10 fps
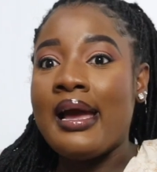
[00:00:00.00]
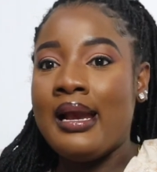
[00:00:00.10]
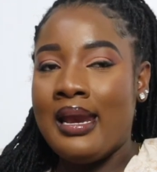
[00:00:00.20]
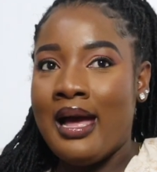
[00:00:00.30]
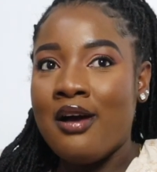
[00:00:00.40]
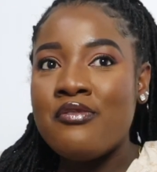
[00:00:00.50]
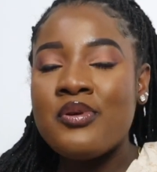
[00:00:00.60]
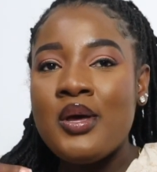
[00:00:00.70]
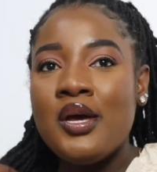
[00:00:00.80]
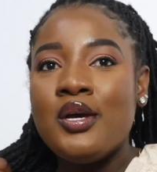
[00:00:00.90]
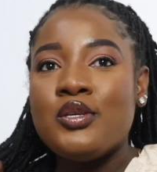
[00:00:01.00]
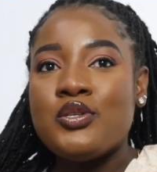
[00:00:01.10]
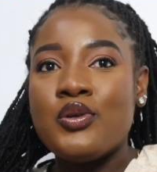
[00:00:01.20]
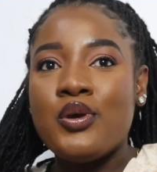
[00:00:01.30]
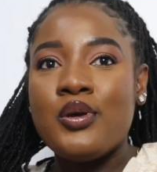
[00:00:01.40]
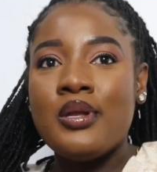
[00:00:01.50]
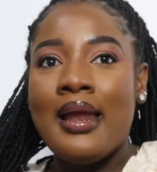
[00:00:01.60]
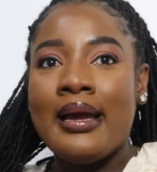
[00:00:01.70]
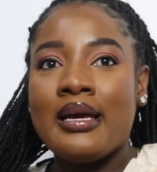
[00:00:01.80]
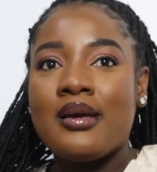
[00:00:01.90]
I love. So
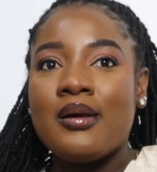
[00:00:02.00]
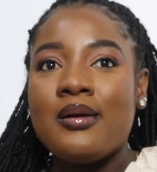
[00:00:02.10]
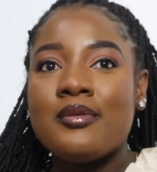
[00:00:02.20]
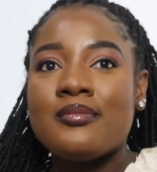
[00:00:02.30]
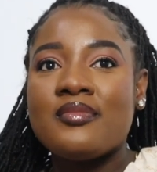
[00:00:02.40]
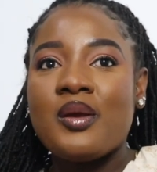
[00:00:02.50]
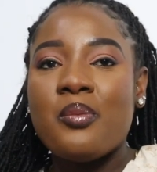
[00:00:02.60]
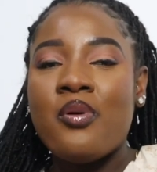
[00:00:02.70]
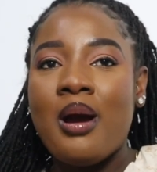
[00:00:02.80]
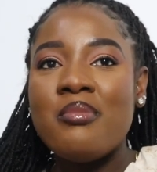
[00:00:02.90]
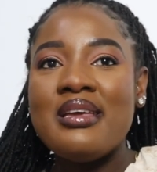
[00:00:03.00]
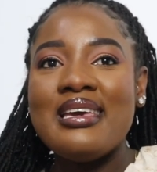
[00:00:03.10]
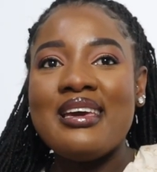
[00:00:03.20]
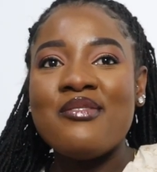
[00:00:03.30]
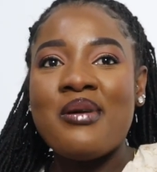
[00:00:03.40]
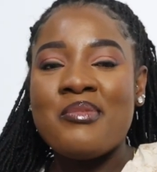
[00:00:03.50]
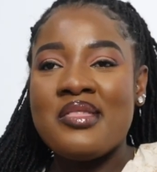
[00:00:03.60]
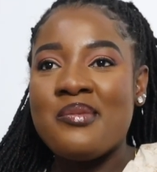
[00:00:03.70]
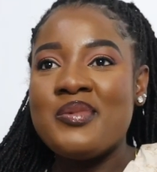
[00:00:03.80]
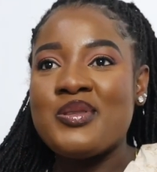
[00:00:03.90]
like probably if I'm in
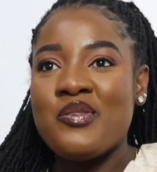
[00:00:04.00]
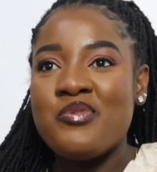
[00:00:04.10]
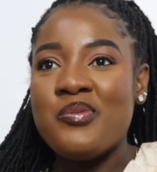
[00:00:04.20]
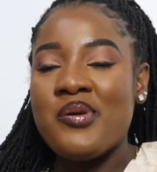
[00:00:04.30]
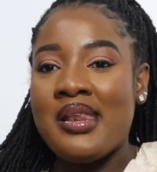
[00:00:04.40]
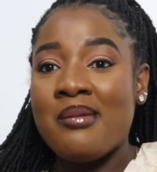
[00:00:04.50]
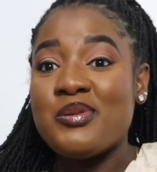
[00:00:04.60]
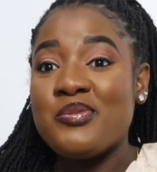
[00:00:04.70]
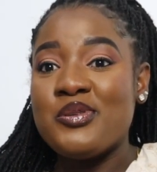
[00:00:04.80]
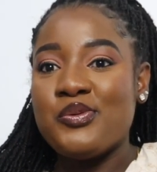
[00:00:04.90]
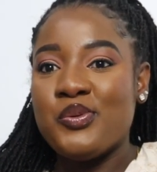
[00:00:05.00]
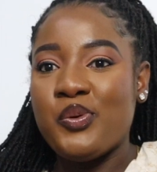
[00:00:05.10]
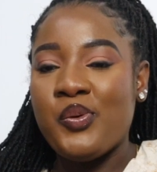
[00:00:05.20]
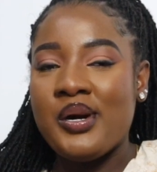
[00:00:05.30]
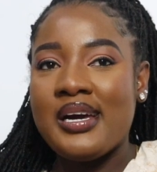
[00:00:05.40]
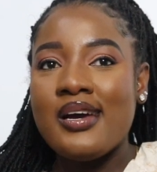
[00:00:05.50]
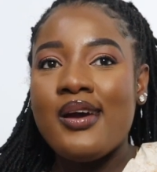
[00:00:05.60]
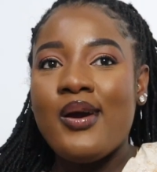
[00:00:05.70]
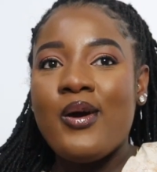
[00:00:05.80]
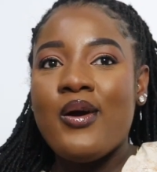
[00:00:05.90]
the midst of people and I'm supposed to talk,
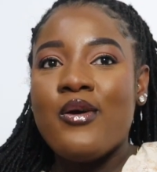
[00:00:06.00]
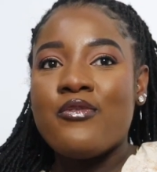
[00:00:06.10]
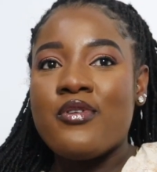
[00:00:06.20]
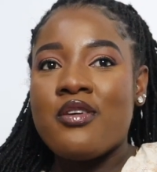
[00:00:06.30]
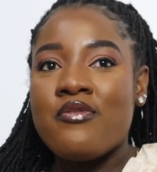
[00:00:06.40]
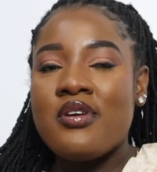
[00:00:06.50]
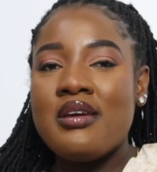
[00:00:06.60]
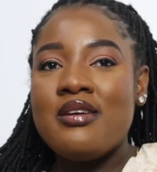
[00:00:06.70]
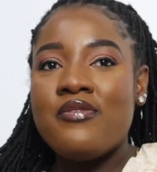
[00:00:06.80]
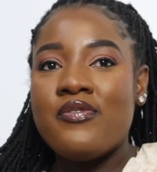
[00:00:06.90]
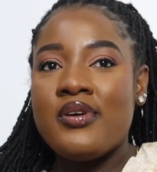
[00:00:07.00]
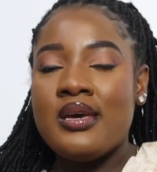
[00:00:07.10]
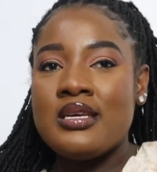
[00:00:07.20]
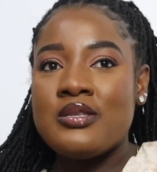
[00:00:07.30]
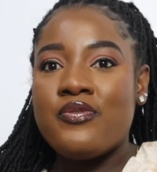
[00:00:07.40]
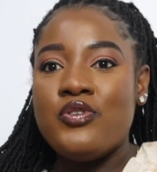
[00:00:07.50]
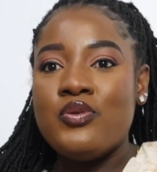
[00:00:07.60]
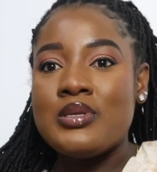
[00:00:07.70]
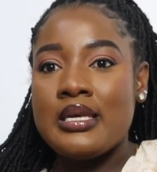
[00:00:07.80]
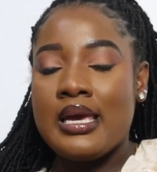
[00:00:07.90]
for the very first
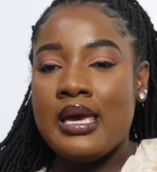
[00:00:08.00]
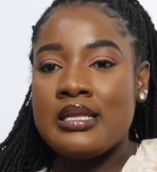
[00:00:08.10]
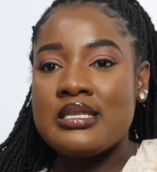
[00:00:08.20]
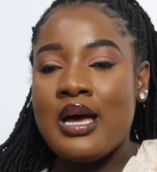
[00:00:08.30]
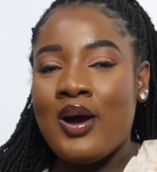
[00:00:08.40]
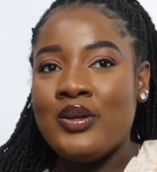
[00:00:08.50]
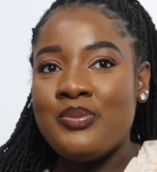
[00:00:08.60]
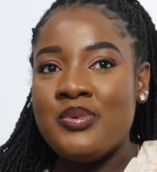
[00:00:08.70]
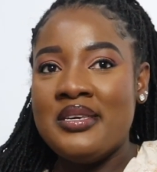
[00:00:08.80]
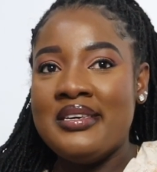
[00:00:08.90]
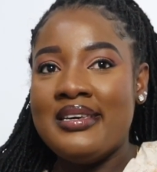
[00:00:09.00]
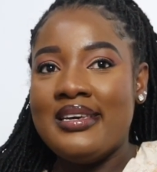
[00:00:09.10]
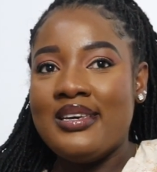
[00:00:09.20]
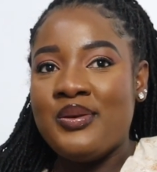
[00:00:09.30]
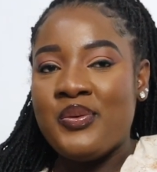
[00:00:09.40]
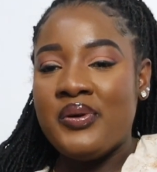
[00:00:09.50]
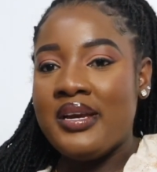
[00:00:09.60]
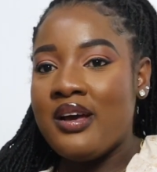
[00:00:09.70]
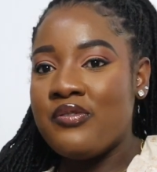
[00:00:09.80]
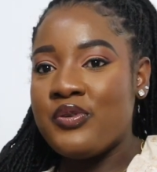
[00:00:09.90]
few seconds, I would be, you know,
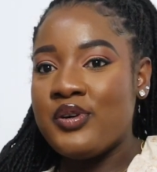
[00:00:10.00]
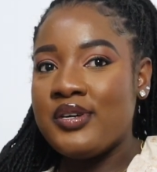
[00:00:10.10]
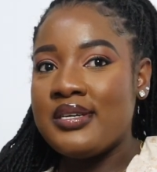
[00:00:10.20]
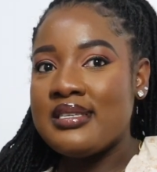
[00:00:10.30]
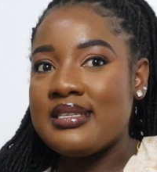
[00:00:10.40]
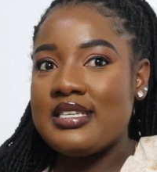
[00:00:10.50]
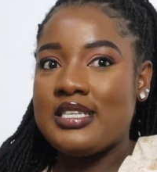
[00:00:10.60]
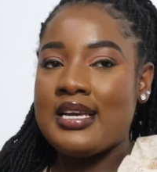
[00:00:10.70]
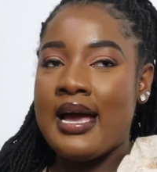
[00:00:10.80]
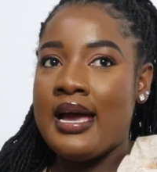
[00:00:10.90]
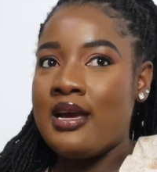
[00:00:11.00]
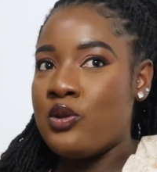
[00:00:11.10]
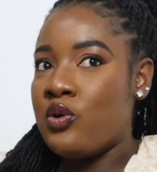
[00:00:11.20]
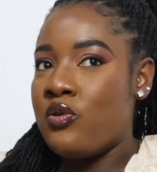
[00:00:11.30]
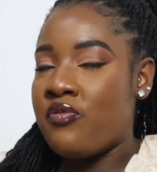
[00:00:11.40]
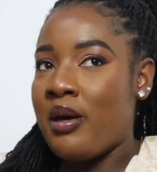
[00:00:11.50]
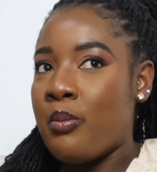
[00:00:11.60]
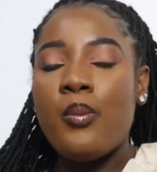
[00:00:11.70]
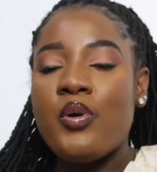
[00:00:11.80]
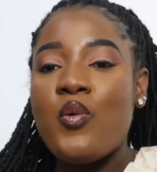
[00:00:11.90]
nervous, shy and all of that.
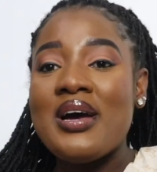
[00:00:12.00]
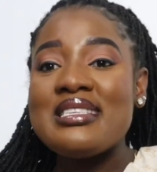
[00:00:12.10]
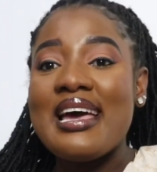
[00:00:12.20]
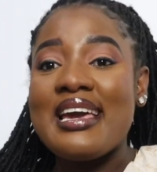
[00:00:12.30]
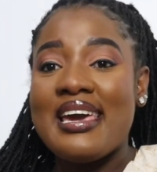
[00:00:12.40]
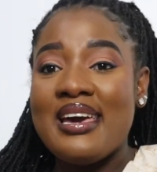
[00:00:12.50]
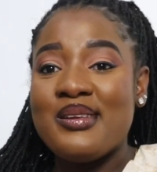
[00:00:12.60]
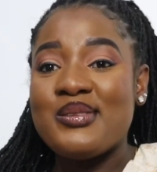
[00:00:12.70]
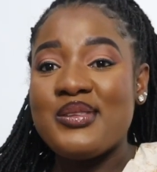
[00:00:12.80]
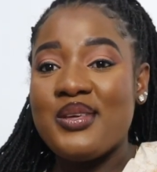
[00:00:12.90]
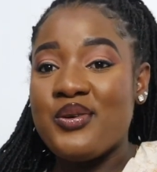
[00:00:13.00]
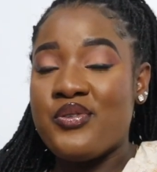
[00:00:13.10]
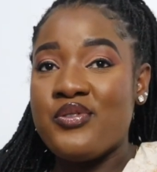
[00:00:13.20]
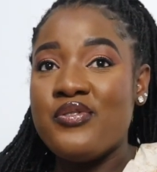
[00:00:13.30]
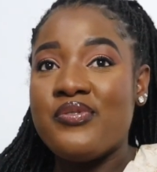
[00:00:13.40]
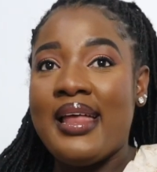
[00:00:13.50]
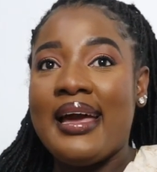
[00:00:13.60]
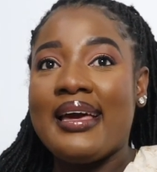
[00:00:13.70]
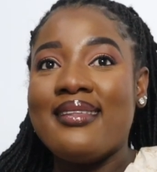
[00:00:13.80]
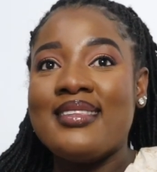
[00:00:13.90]
But once I get into the groove,
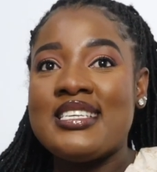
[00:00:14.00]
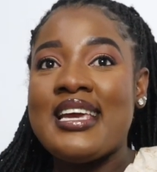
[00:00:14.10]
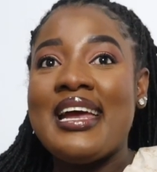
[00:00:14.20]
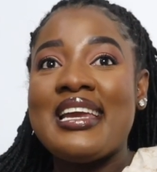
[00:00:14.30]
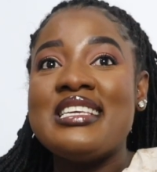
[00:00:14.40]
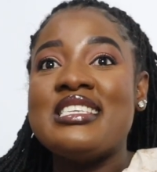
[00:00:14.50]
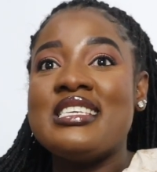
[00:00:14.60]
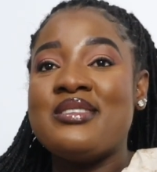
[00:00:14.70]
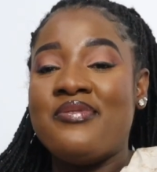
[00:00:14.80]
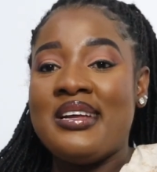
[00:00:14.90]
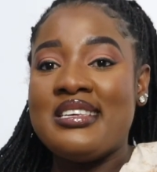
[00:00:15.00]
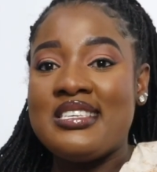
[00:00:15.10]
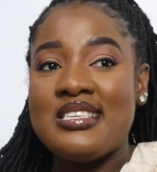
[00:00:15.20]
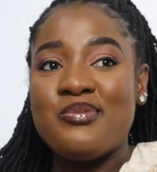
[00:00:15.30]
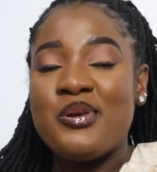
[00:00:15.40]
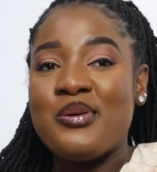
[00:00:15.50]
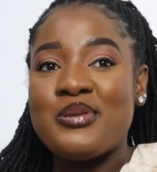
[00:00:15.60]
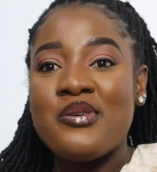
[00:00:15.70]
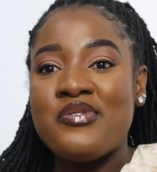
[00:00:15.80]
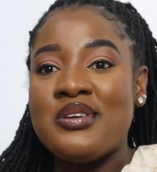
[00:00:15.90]
like the shyness just vanishes,
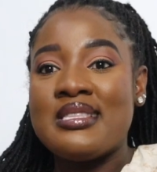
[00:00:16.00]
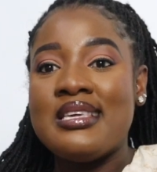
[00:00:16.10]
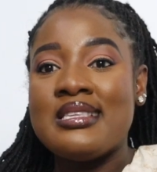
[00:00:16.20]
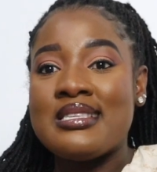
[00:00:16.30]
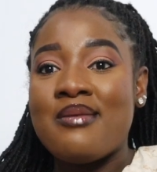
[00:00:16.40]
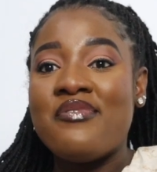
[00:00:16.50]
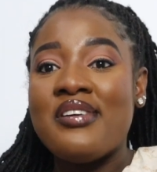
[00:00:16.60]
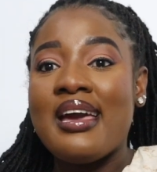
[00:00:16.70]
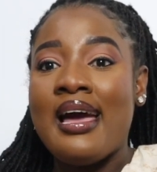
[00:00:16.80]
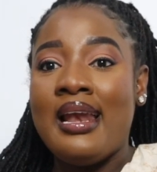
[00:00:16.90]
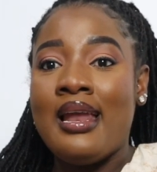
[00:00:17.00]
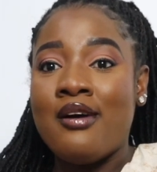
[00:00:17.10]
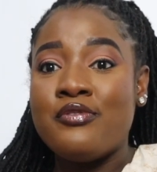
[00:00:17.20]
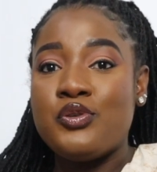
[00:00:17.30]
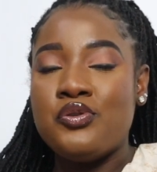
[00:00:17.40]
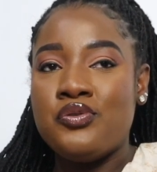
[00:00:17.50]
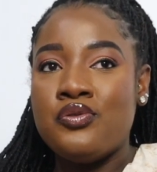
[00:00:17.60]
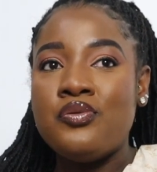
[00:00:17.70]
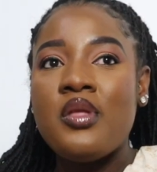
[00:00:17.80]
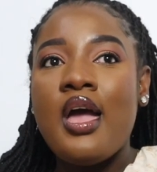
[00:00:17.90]
because obviously it's something I love to
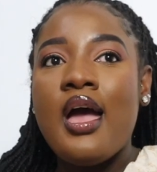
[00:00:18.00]
do.